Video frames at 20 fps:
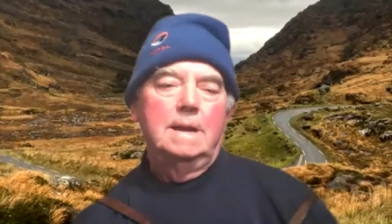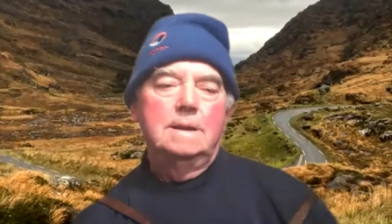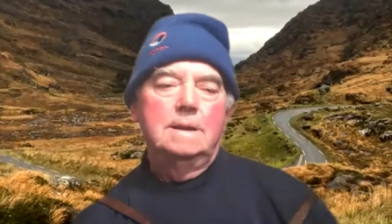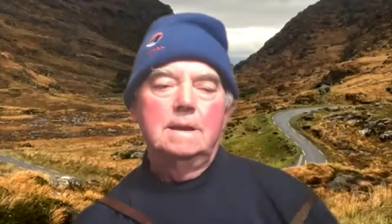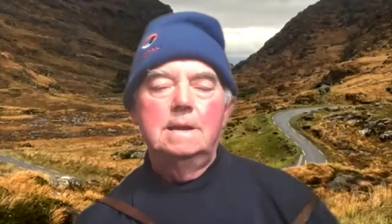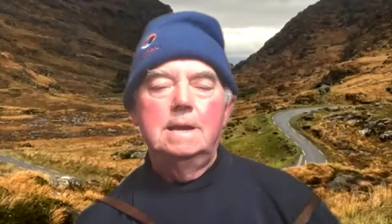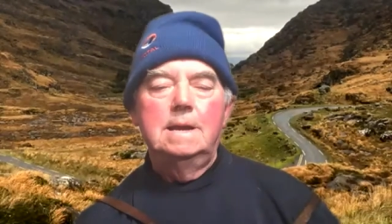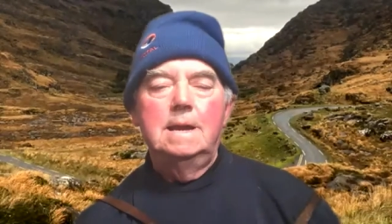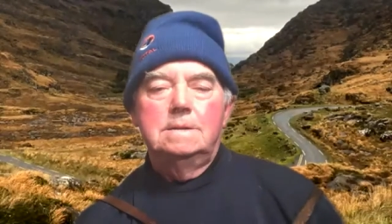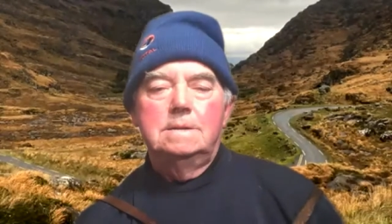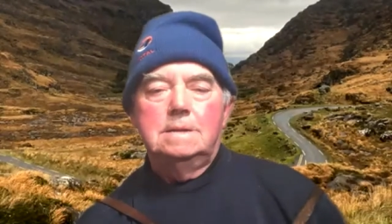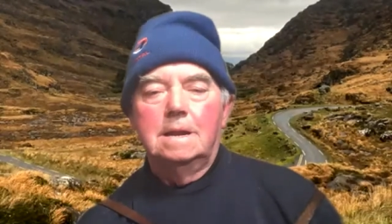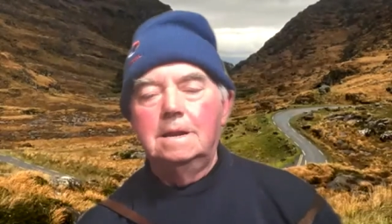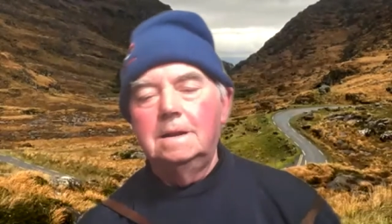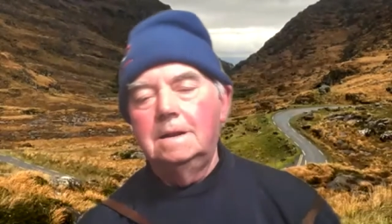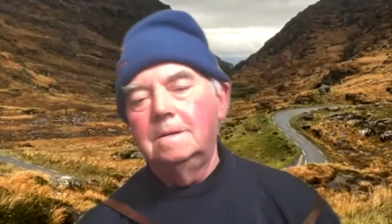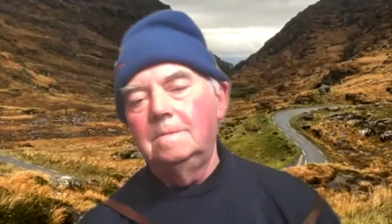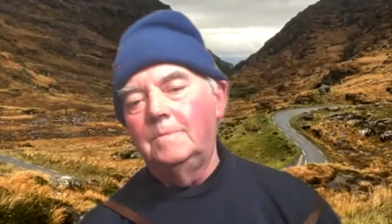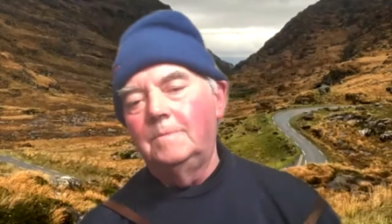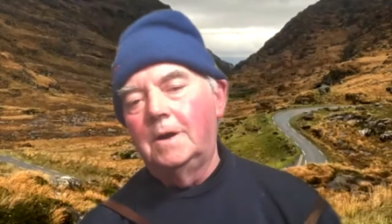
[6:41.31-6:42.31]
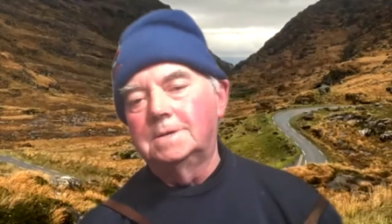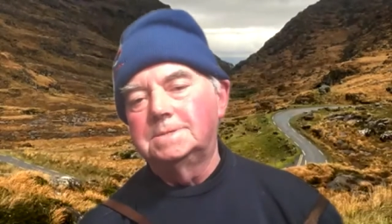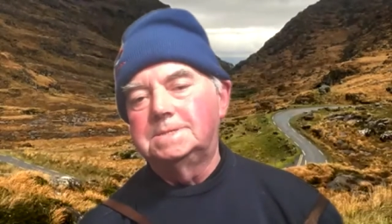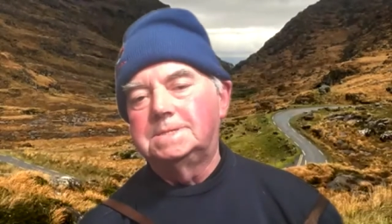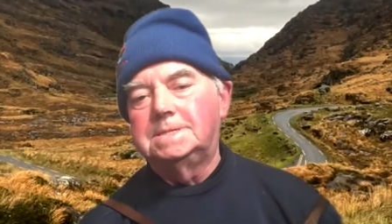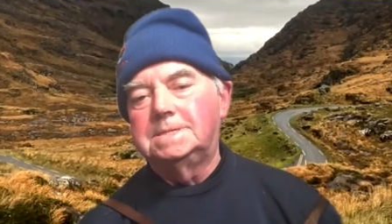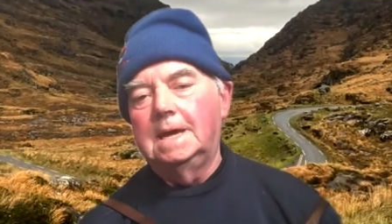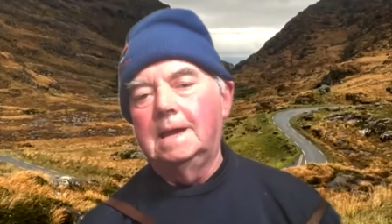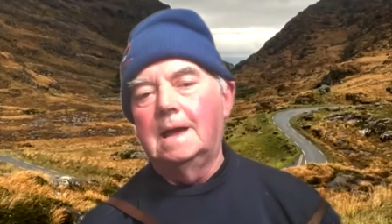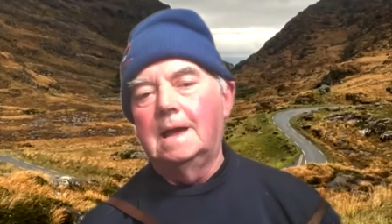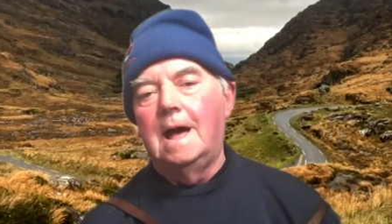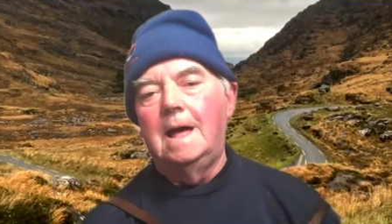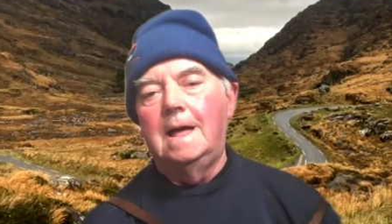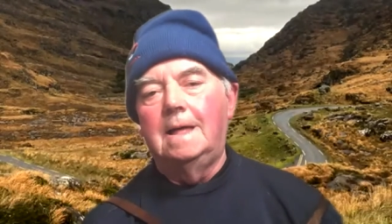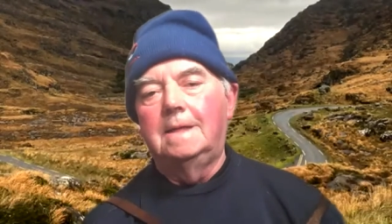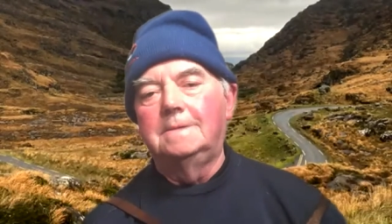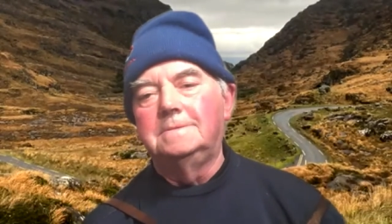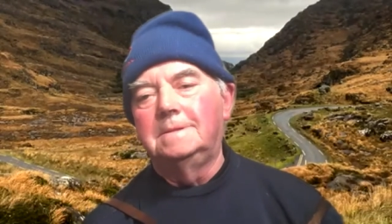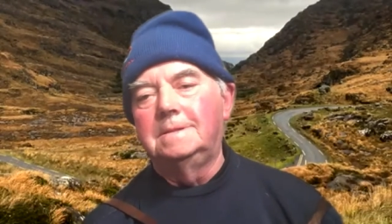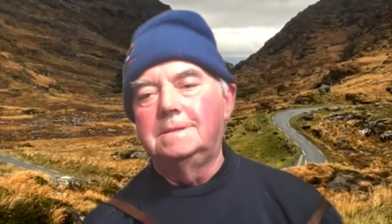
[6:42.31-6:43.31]
and a little boxing
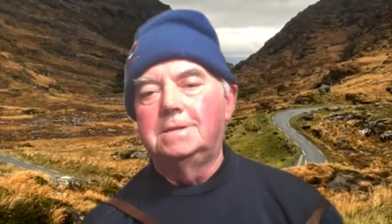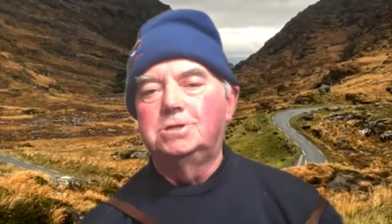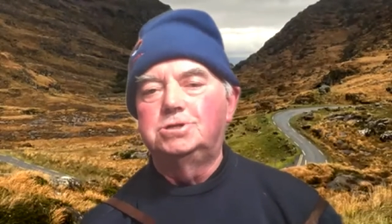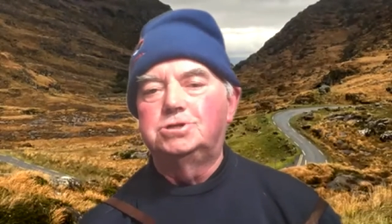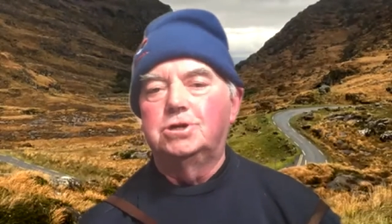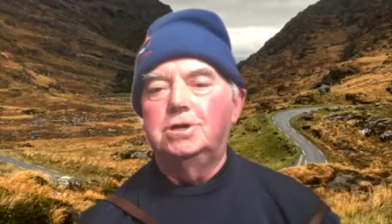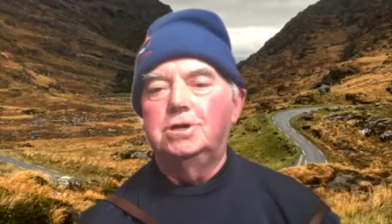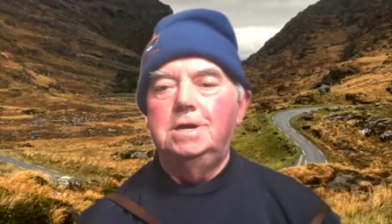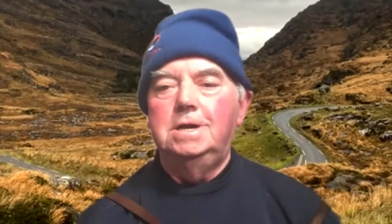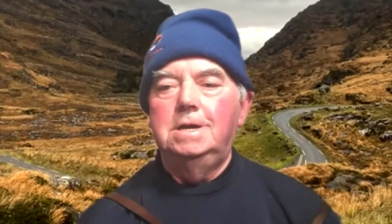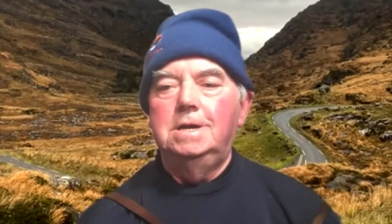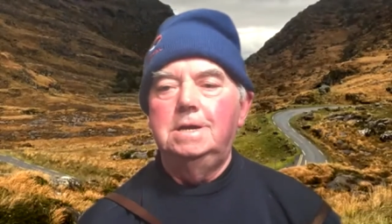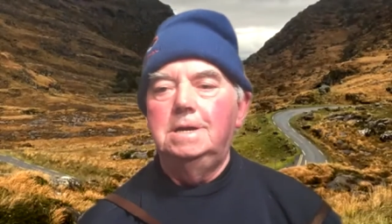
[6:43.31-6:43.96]
on the tree.